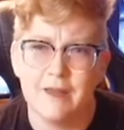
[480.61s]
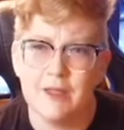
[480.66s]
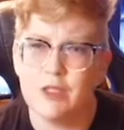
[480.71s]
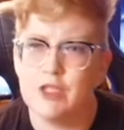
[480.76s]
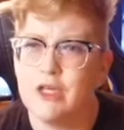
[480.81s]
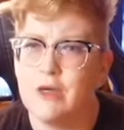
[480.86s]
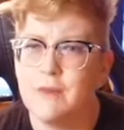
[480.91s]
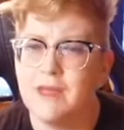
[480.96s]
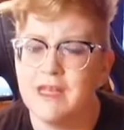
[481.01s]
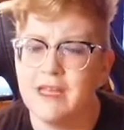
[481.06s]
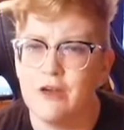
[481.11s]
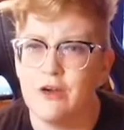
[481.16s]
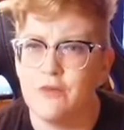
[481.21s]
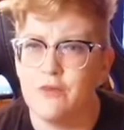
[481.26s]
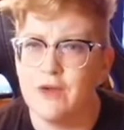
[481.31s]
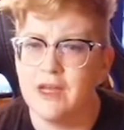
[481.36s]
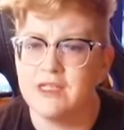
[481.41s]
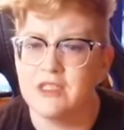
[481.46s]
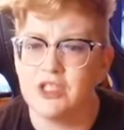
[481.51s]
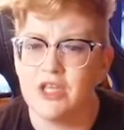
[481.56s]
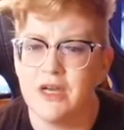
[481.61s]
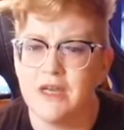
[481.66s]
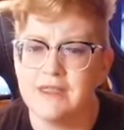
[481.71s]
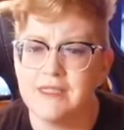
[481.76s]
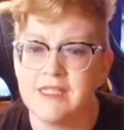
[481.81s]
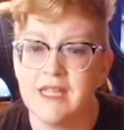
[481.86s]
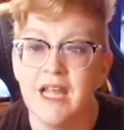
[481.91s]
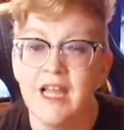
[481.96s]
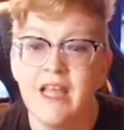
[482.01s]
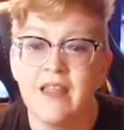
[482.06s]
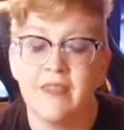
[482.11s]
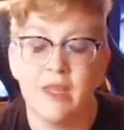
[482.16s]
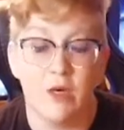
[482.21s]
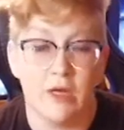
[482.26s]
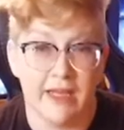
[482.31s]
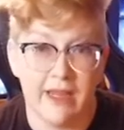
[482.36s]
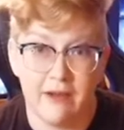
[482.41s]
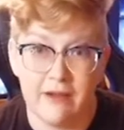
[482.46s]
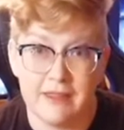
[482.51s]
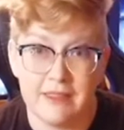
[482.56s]
the Terminator franchise that are
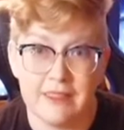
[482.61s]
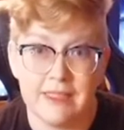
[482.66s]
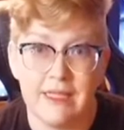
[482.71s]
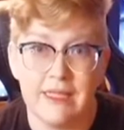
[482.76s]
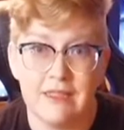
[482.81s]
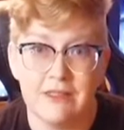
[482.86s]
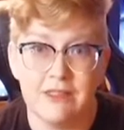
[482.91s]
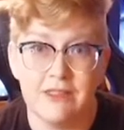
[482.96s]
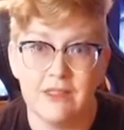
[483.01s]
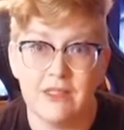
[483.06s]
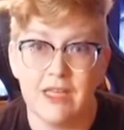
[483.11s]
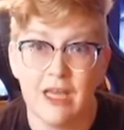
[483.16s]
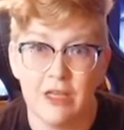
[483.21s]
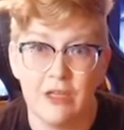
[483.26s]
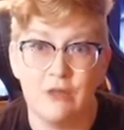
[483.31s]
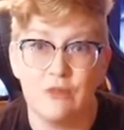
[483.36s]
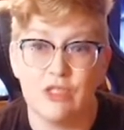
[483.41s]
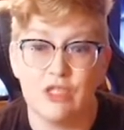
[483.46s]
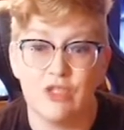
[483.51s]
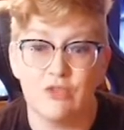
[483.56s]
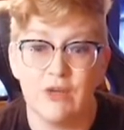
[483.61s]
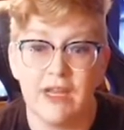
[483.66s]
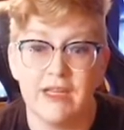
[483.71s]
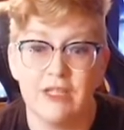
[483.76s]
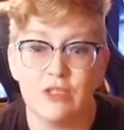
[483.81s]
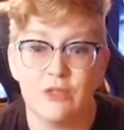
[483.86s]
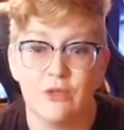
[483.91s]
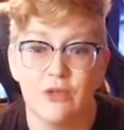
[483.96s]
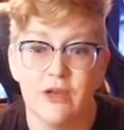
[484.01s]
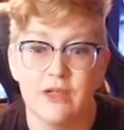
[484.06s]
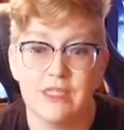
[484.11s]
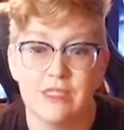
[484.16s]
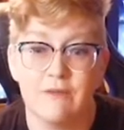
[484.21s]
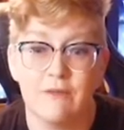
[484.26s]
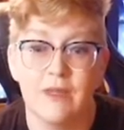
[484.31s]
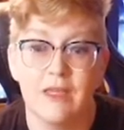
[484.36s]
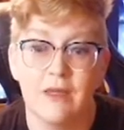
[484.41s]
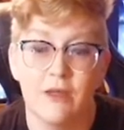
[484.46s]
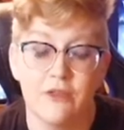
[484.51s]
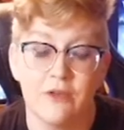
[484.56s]
guaranteed to get you strange looks
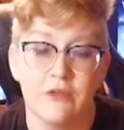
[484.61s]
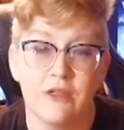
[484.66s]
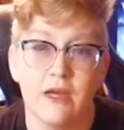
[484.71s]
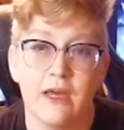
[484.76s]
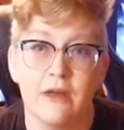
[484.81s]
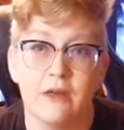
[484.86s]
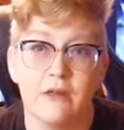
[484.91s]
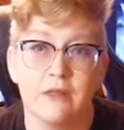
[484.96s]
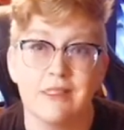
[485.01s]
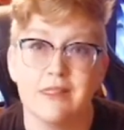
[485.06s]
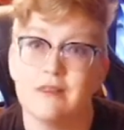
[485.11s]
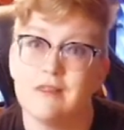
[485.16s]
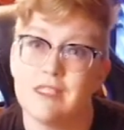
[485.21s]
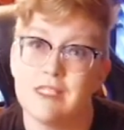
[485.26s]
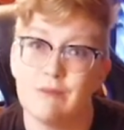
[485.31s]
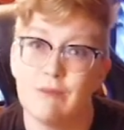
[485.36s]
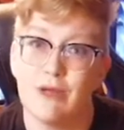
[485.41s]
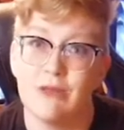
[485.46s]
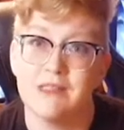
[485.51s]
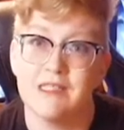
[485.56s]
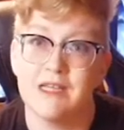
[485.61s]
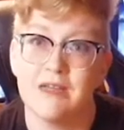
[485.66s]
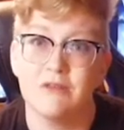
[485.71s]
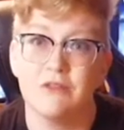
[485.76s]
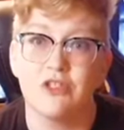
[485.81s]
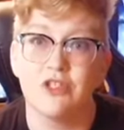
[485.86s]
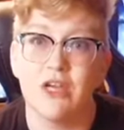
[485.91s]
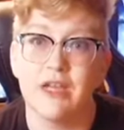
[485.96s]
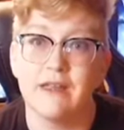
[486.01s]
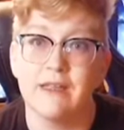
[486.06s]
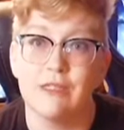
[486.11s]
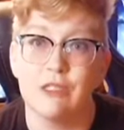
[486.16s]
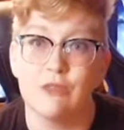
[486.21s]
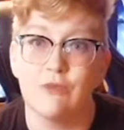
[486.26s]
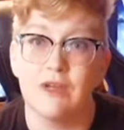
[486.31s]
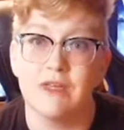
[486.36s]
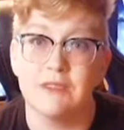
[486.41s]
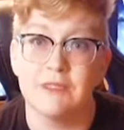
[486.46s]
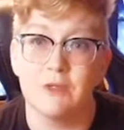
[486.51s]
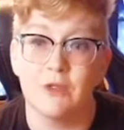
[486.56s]
from the other diners in a small-town Chinese
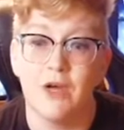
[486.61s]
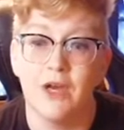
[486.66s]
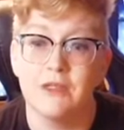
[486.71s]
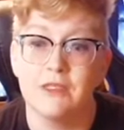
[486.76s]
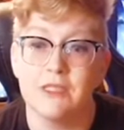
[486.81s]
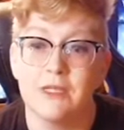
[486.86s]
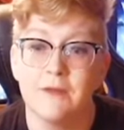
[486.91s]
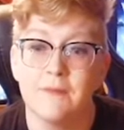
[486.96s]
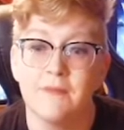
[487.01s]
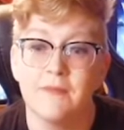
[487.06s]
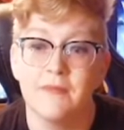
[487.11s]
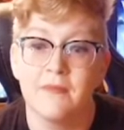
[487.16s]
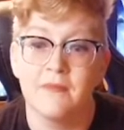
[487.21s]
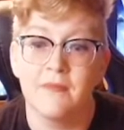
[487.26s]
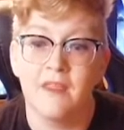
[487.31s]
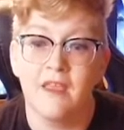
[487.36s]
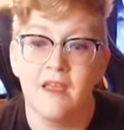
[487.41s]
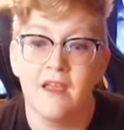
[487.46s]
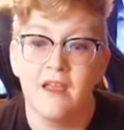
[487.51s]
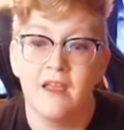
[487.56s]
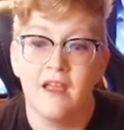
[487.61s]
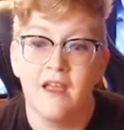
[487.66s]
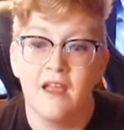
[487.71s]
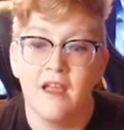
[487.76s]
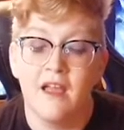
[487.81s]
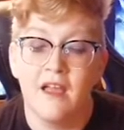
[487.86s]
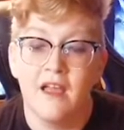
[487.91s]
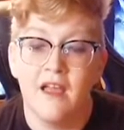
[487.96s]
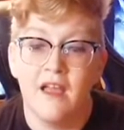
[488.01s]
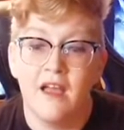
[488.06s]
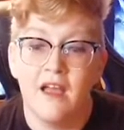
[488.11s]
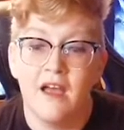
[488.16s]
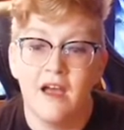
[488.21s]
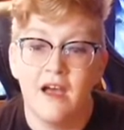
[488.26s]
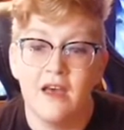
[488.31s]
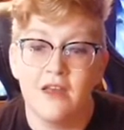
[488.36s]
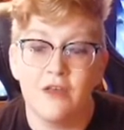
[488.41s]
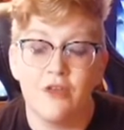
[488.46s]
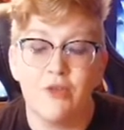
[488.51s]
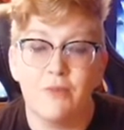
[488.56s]
restaurant.
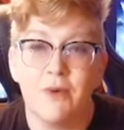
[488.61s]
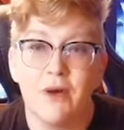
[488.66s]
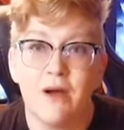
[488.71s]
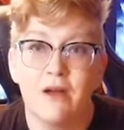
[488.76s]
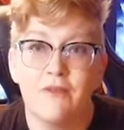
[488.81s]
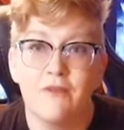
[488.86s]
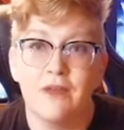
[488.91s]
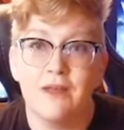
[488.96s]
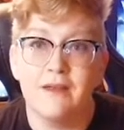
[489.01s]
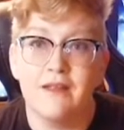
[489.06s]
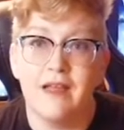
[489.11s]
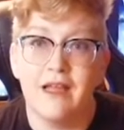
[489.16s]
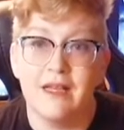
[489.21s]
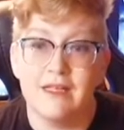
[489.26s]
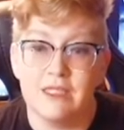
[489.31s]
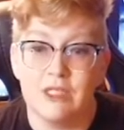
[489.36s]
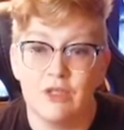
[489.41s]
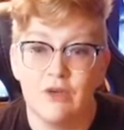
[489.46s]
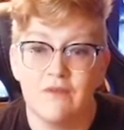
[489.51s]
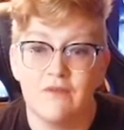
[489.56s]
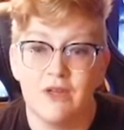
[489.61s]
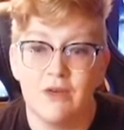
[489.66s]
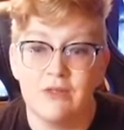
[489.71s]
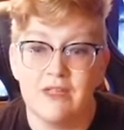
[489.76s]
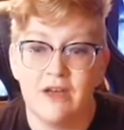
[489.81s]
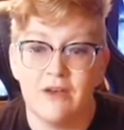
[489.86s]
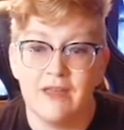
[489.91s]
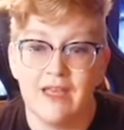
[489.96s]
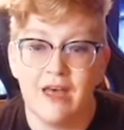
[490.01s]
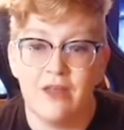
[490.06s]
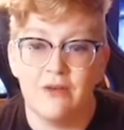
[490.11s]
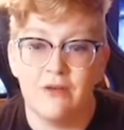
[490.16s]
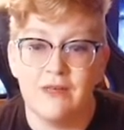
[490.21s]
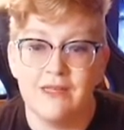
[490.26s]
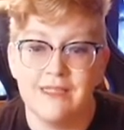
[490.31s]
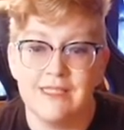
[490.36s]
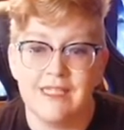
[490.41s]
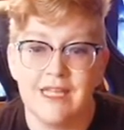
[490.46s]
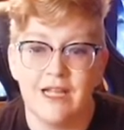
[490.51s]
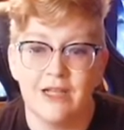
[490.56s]
Another part of it, as you have no doubt gathered,
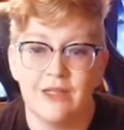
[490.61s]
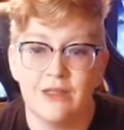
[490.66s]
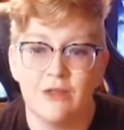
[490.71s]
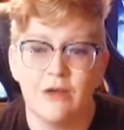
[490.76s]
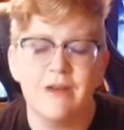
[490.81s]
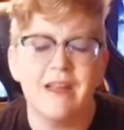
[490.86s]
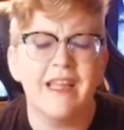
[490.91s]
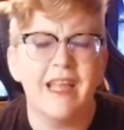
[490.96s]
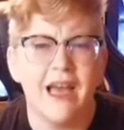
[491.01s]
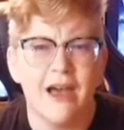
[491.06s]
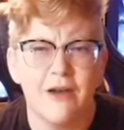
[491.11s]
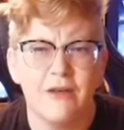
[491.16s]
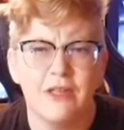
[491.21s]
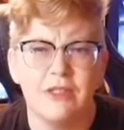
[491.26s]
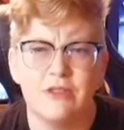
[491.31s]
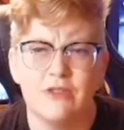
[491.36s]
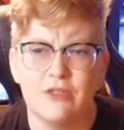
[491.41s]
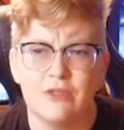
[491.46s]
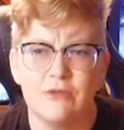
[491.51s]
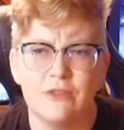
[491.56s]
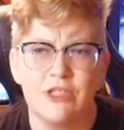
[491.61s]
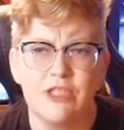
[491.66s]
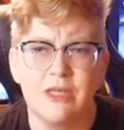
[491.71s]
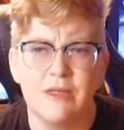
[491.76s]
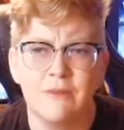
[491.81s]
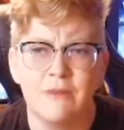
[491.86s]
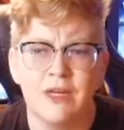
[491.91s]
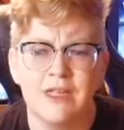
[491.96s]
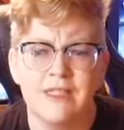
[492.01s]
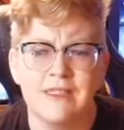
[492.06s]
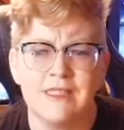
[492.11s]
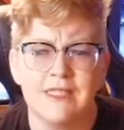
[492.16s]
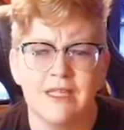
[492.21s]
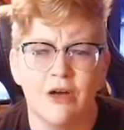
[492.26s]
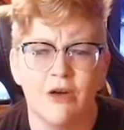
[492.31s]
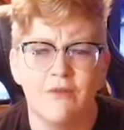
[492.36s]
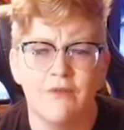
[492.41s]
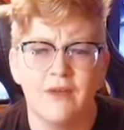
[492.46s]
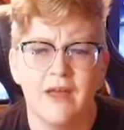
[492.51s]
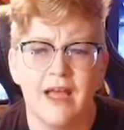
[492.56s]
is that learning how to do shit
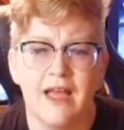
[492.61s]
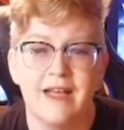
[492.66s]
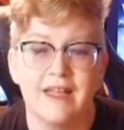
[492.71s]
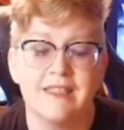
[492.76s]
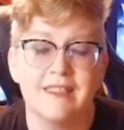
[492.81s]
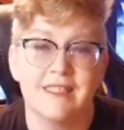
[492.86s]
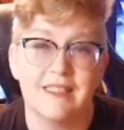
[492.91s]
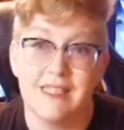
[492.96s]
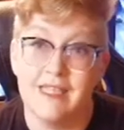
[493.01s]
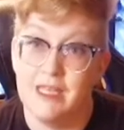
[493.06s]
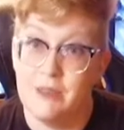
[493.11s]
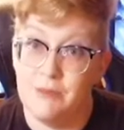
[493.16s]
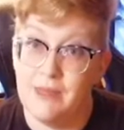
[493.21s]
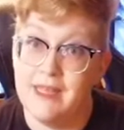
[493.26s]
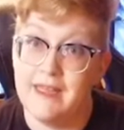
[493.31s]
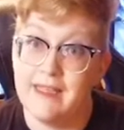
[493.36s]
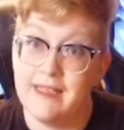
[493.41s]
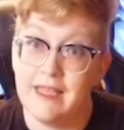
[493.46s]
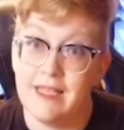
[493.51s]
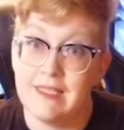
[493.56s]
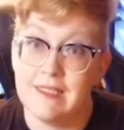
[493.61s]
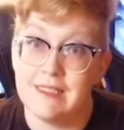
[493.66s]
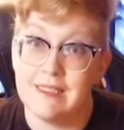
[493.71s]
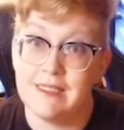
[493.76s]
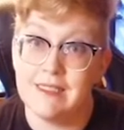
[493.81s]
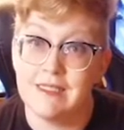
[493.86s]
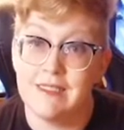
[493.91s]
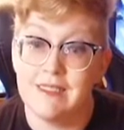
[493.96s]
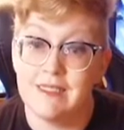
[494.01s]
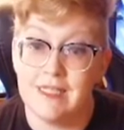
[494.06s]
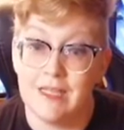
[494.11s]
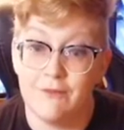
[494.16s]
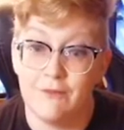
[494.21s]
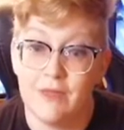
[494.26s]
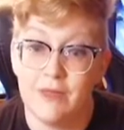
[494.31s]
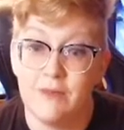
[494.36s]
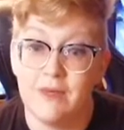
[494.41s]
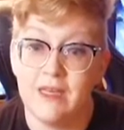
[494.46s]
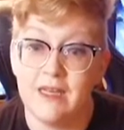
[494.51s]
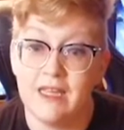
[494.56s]
myself has, in many cases, saved me
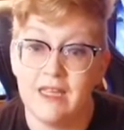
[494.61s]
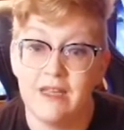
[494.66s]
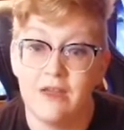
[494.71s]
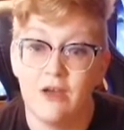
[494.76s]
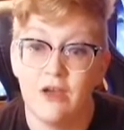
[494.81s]
money,